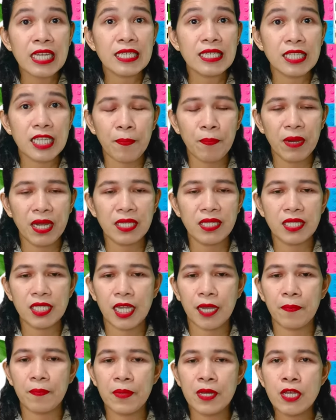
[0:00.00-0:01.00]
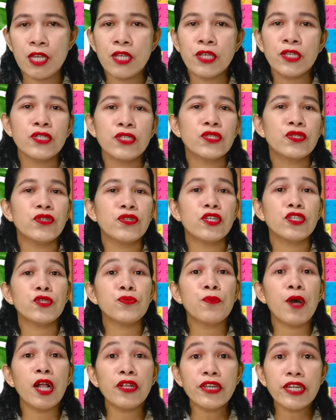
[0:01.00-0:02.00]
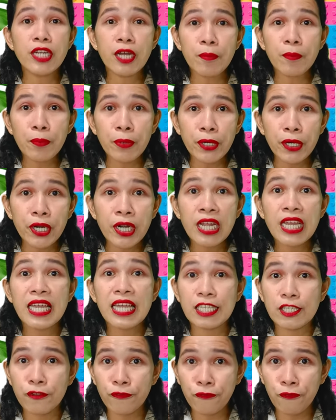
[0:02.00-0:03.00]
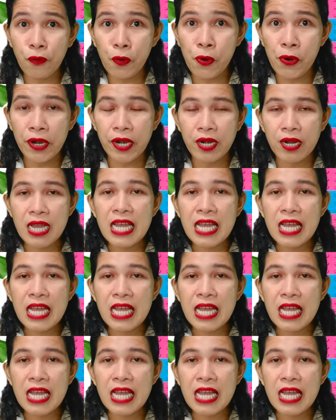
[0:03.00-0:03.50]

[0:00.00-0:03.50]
step by step. So the smaller number is the 4.